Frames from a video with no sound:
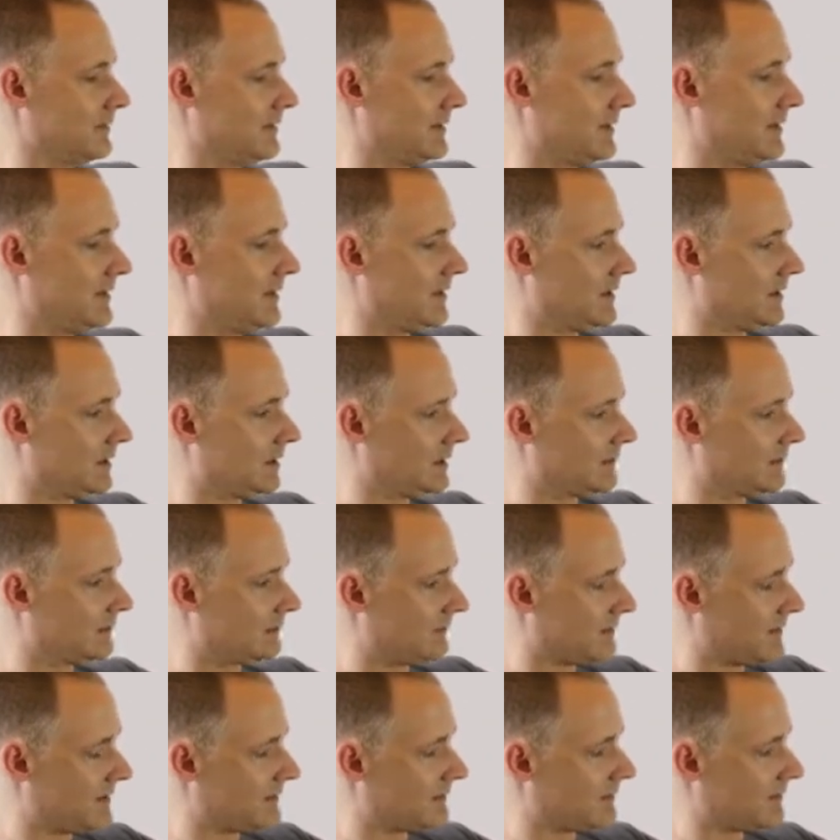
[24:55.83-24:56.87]

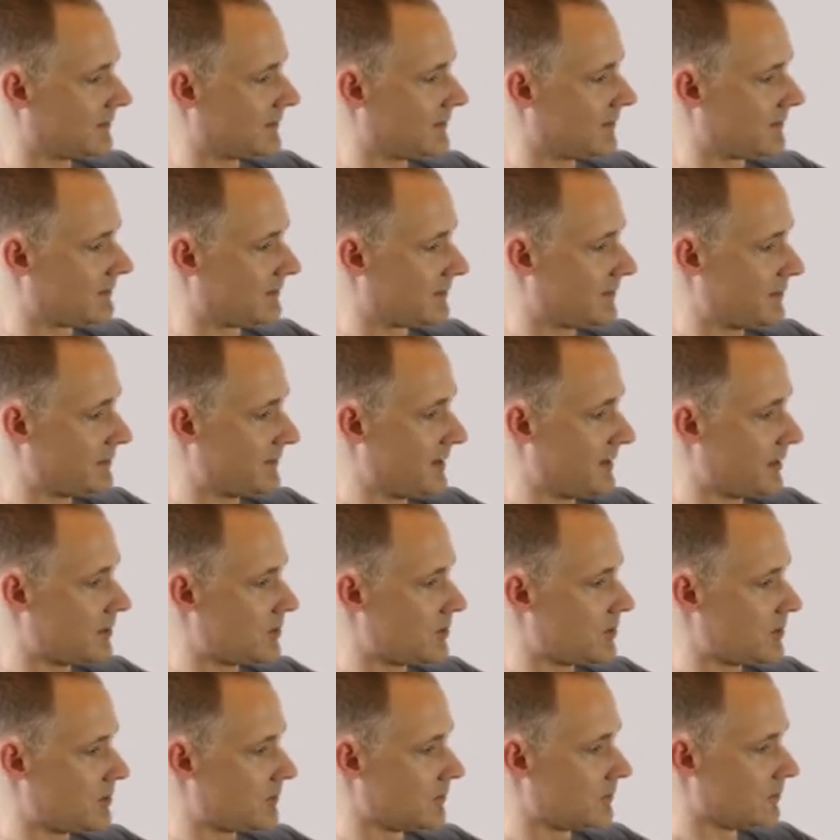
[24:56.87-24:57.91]
yikes, that did not stop at
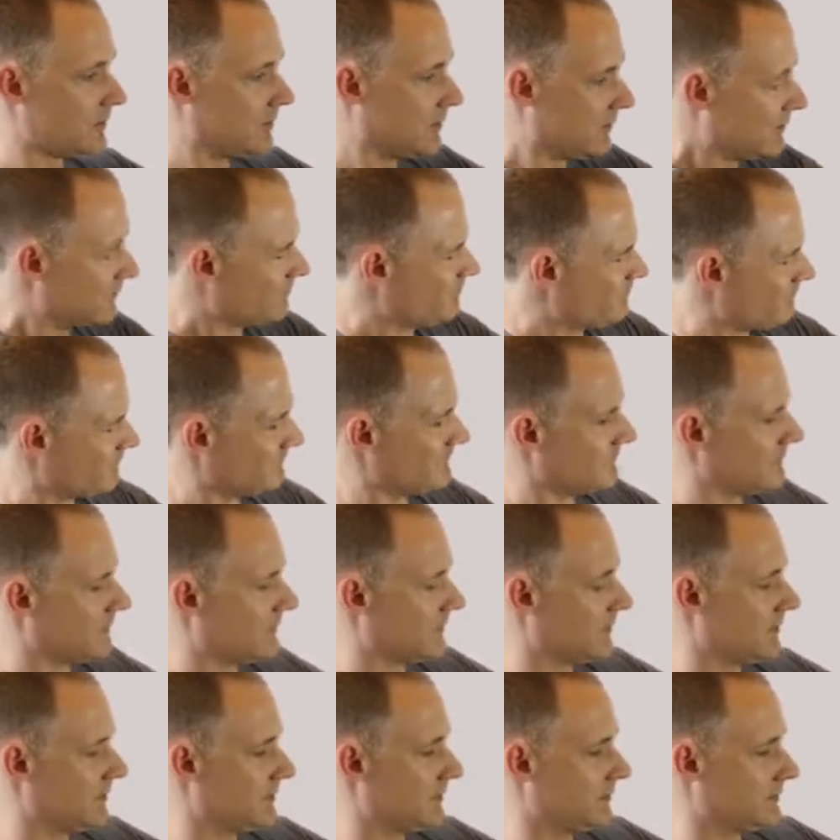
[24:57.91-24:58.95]
all.
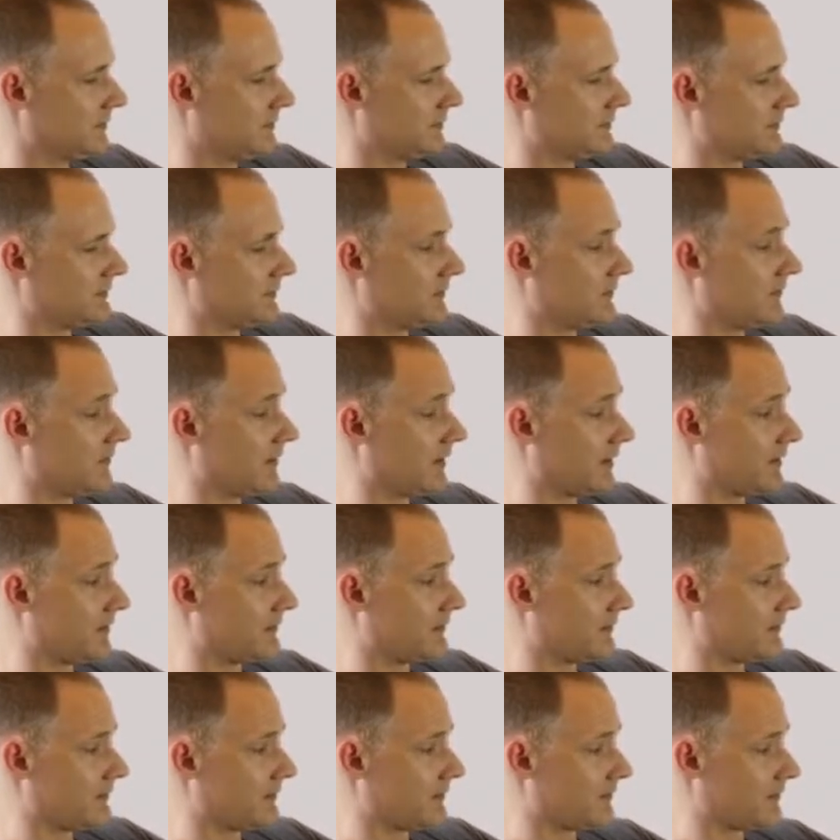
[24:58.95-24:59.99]
Okay,
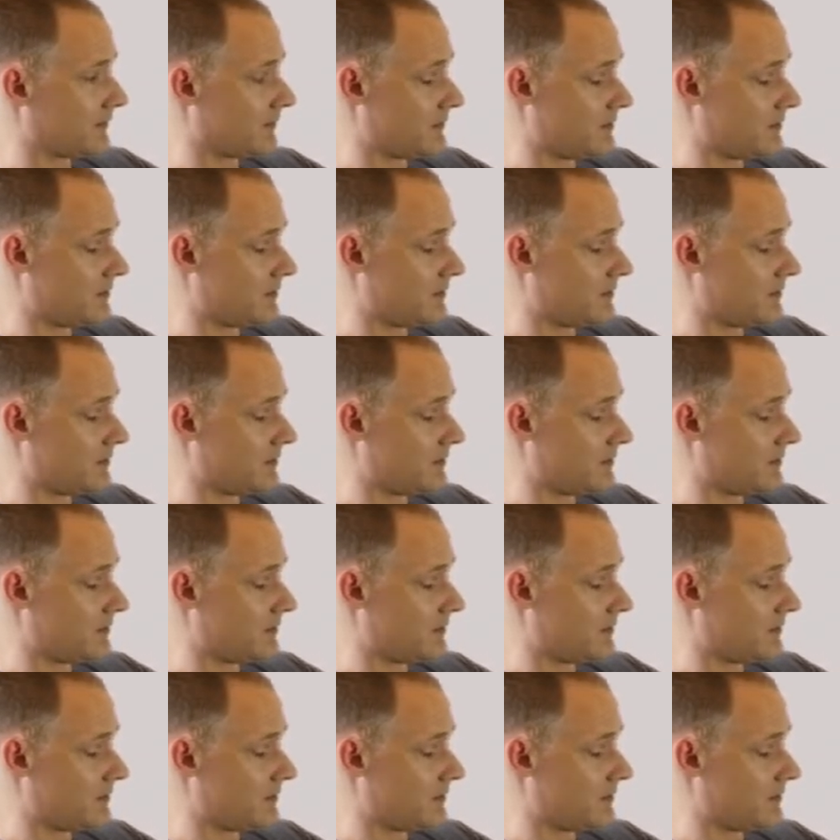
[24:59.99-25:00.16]
this is